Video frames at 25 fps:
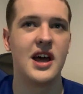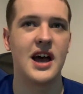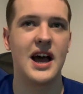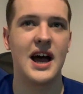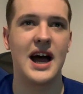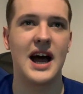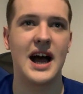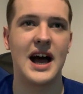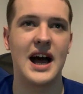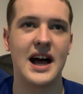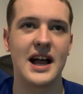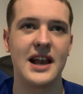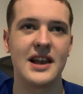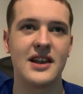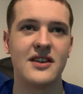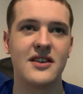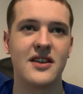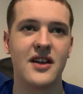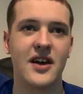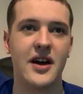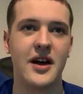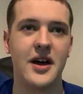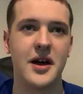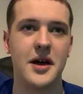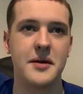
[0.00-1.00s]

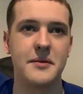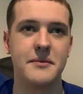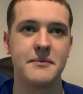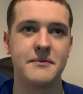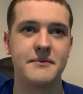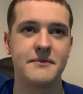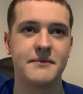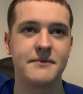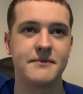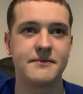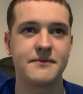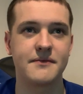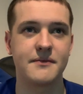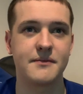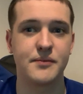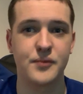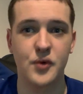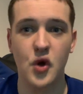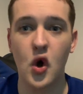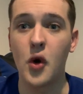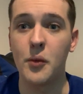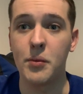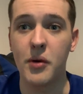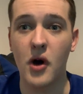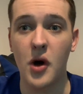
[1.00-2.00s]
And
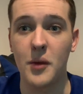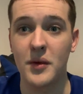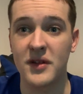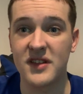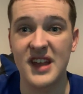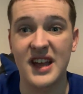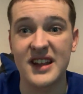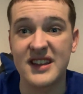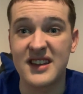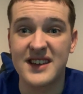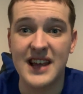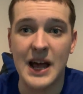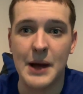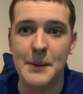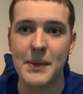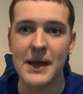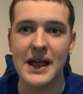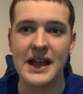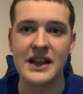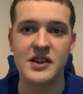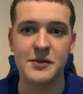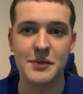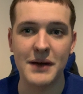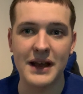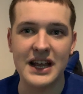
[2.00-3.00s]
Cole Palmer's there to tap it
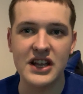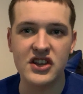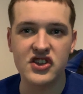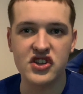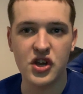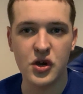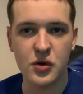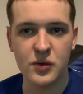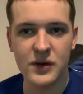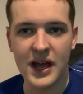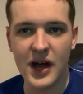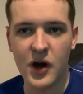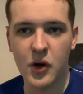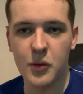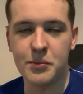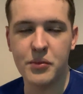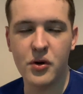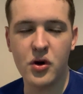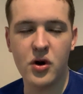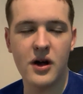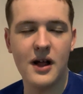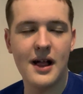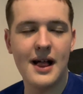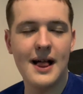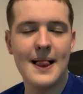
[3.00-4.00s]
in to make it 2-0.
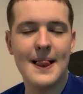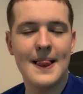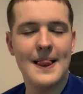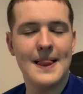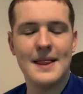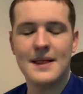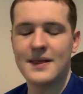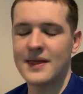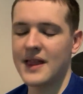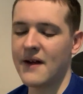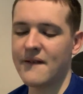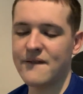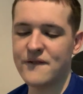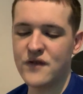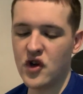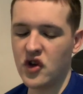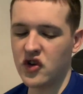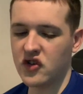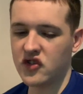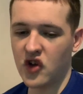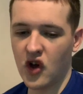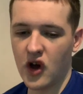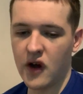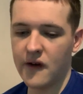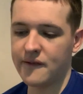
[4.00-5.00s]
But that
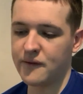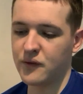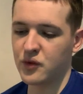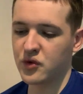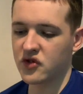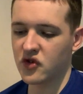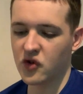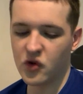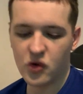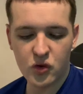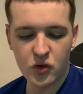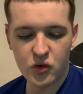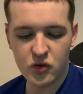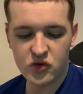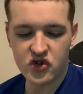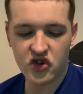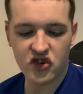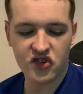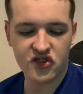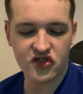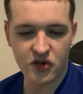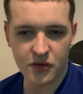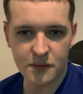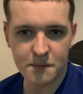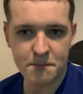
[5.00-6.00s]
first half was all
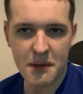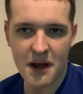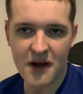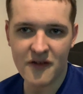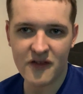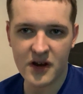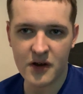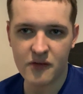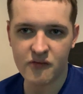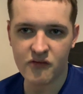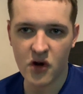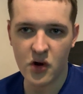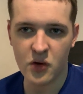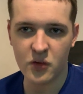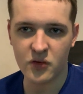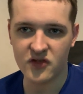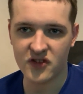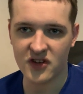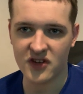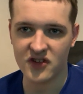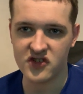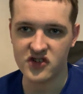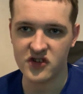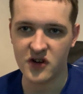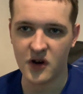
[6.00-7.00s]
just sunberry and
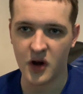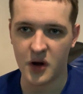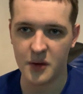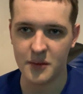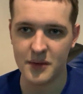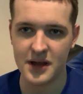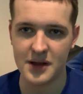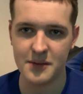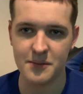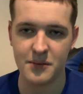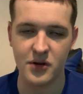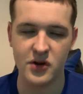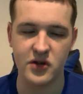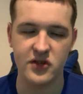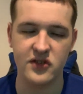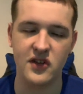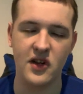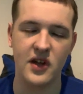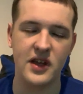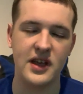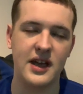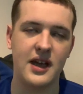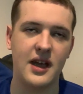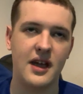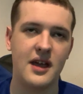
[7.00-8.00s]
roses. You know what I mean? Because,
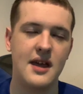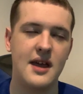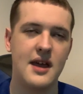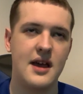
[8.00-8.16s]
like,